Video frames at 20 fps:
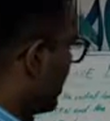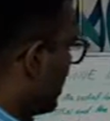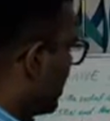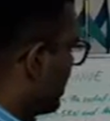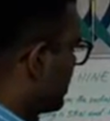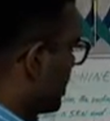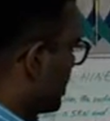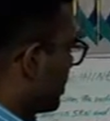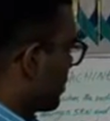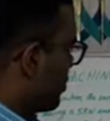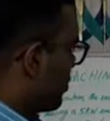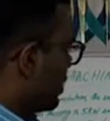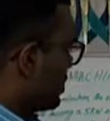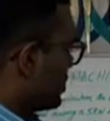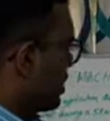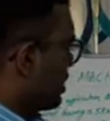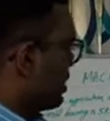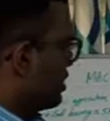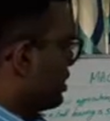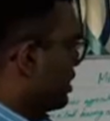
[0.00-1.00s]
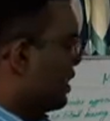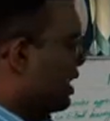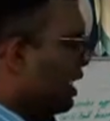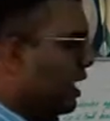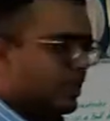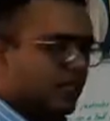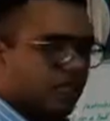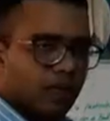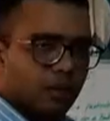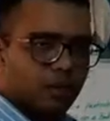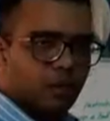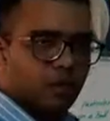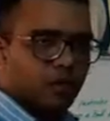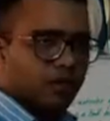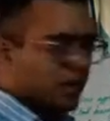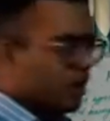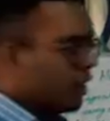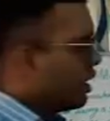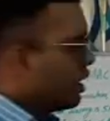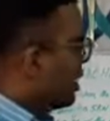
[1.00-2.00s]
there is an equation in the data
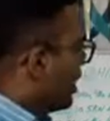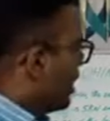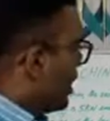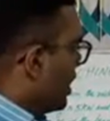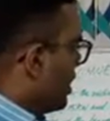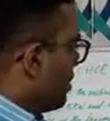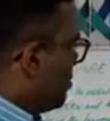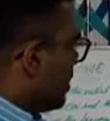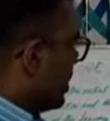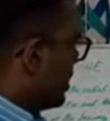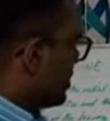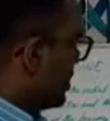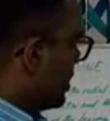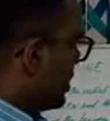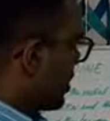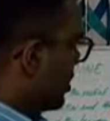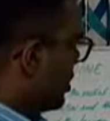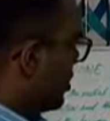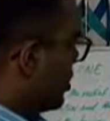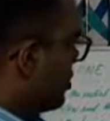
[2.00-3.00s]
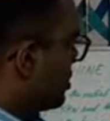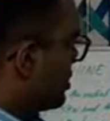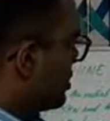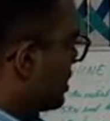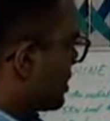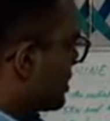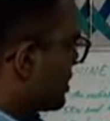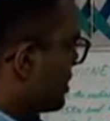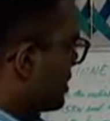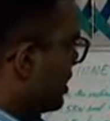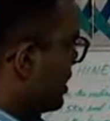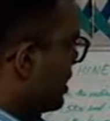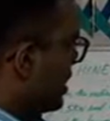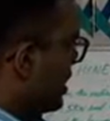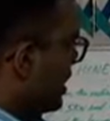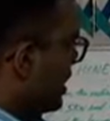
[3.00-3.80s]
book. LB is equal to 60